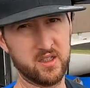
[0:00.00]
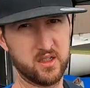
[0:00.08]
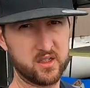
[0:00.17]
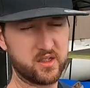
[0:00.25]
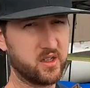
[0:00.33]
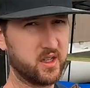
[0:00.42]

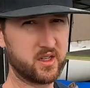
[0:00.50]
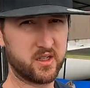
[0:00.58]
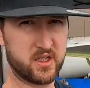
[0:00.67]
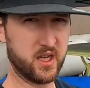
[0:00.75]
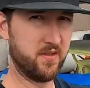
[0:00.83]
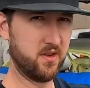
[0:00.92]
it's like
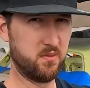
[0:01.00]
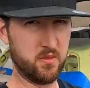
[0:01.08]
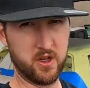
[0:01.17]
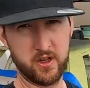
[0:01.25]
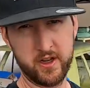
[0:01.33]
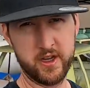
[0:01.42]
7
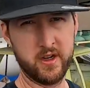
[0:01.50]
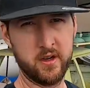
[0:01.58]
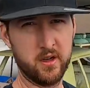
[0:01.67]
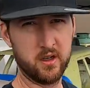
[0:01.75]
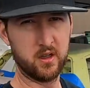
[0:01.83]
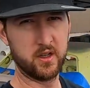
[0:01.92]
million
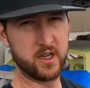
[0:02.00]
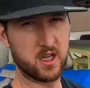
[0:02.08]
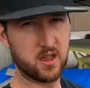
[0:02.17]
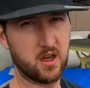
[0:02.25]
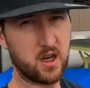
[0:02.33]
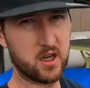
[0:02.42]
early
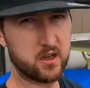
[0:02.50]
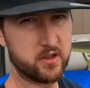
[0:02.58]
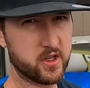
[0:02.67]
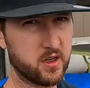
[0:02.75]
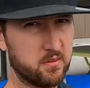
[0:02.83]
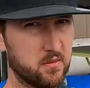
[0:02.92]
o'clock or
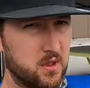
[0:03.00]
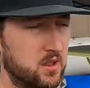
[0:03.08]
something.